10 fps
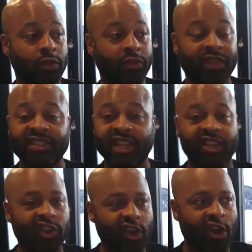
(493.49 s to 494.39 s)
things that can
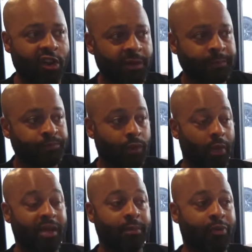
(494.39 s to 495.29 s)
occur
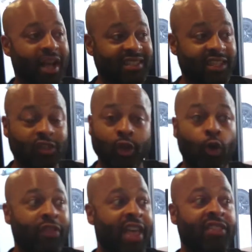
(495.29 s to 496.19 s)
in the process. Know
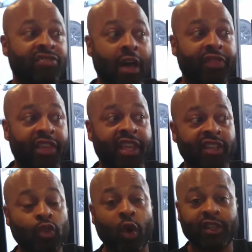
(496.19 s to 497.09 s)
that nothing is
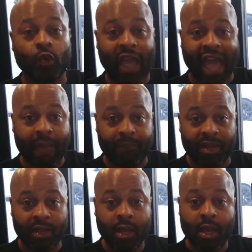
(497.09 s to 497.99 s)
going to happen
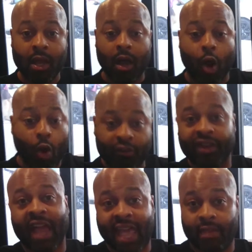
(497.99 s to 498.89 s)

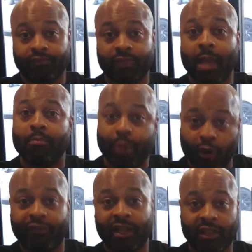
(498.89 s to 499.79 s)
overnight and
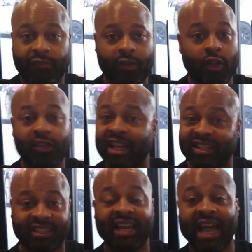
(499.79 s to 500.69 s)
perfectly for you. That's
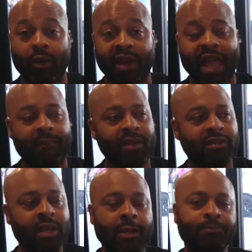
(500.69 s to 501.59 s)
just not how it happens.
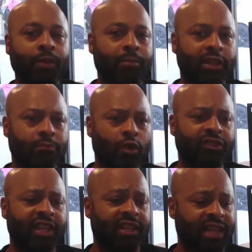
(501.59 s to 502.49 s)
But the most
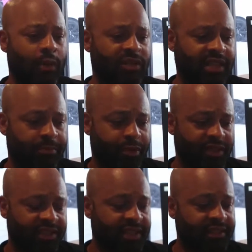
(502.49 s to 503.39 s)
thing is, I would say,
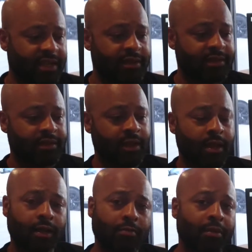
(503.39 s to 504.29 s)
persistence,
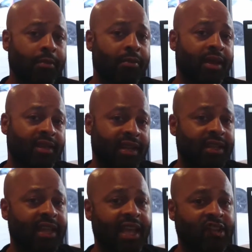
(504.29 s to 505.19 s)
commitment, and
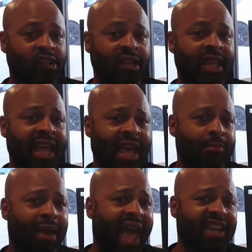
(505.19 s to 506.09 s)
dedication, and
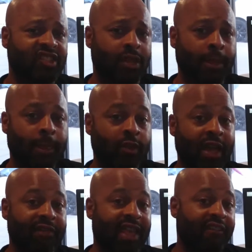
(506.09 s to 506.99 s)
passion. You
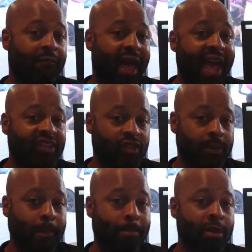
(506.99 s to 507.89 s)
have to have passion.
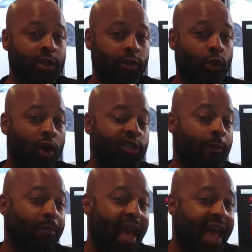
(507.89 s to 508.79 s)
So as long as you're
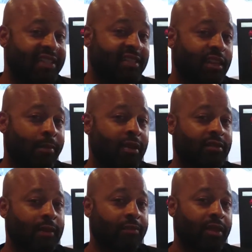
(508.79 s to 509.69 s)
passionate about
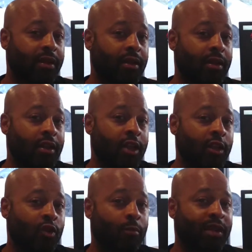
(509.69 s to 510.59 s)
something,
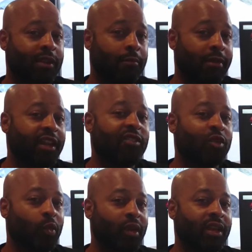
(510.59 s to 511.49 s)
you'll be committed
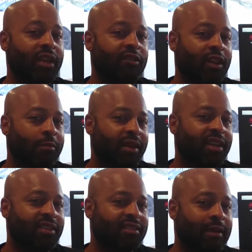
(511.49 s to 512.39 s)
to it. And if you're
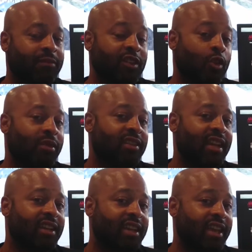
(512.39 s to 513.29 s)
committed to something, you'll be
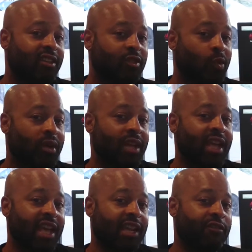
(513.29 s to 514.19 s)
dedicated to it.
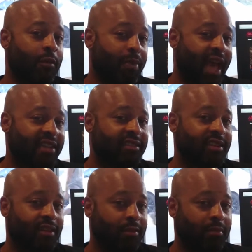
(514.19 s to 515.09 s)
And if you're
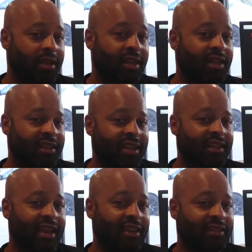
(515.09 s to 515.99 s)
passionate, committed, and
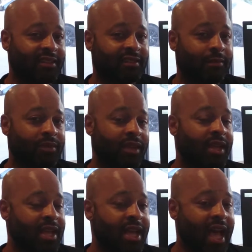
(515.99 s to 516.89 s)
dedicated to something,
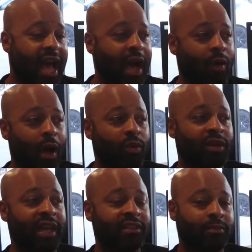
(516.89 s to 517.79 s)
I would
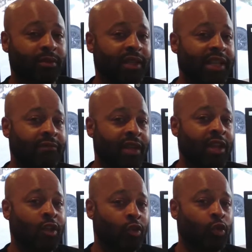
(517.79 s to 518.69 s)
like to believe that
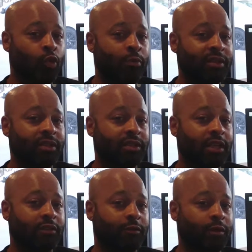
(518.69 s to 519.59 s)
you will be
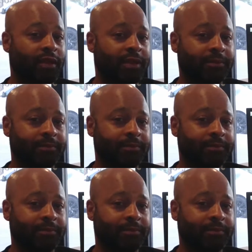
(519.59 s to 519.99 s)
successful in it.